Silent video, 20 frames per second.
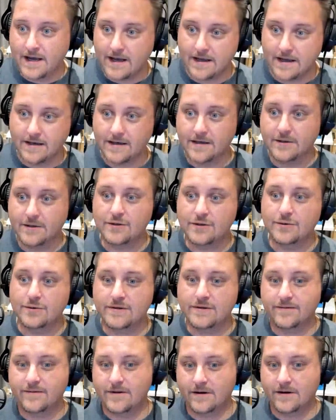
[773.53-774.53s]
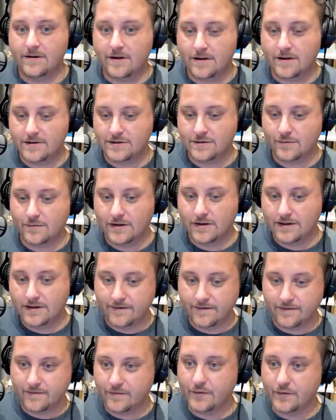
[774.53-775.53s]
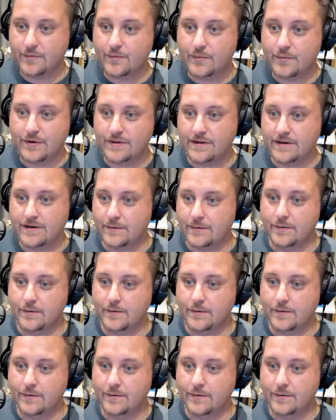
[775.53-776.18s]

and each use of technology will leave a footprint there,